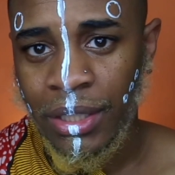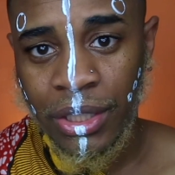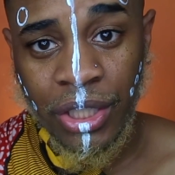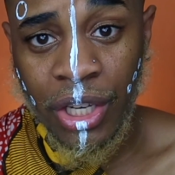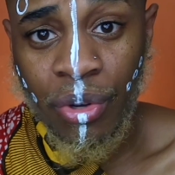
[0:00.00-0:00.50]

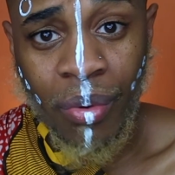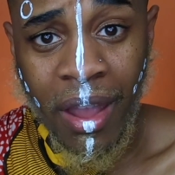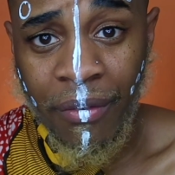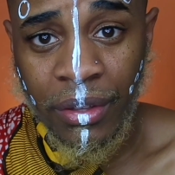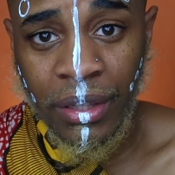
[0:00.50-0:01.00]
She knew
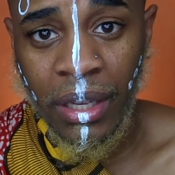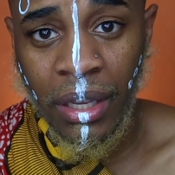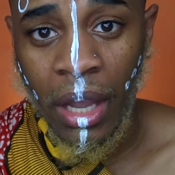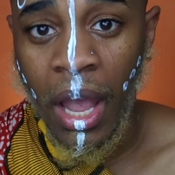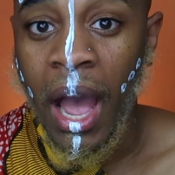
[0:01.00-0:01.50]

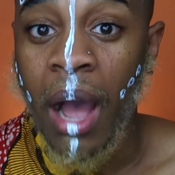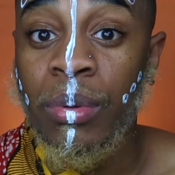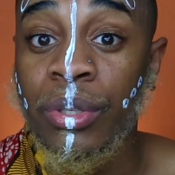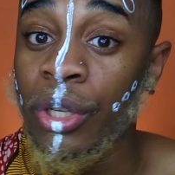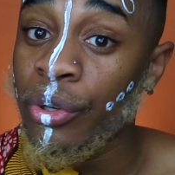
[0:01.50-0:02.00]
everything. I
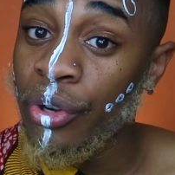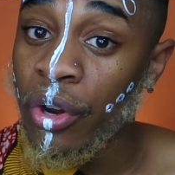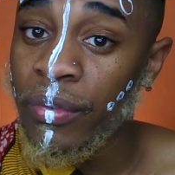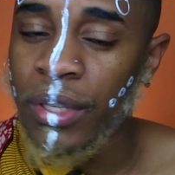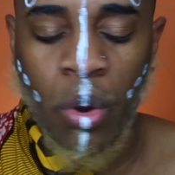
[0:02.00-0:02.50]
was a little
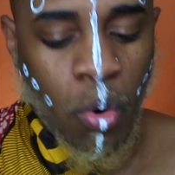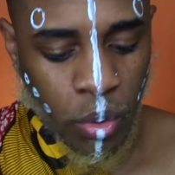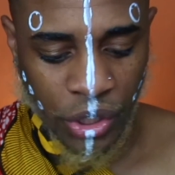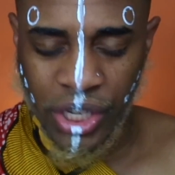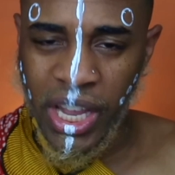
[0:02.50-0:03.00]
nervous. Oh,
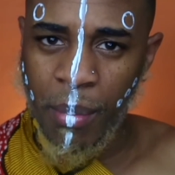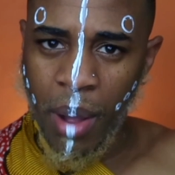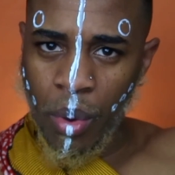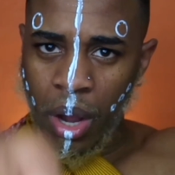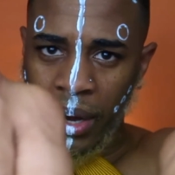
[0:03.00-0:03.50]
when she came
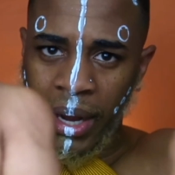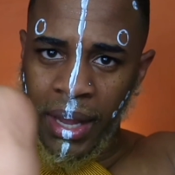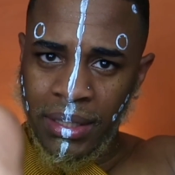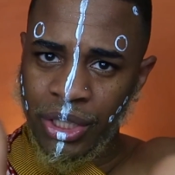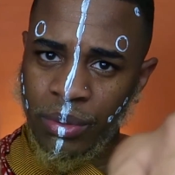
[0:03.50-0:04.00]
out with her
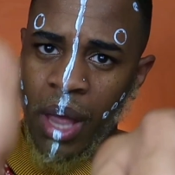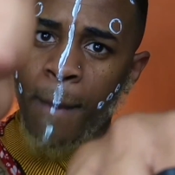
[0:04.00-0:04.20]
hands, she was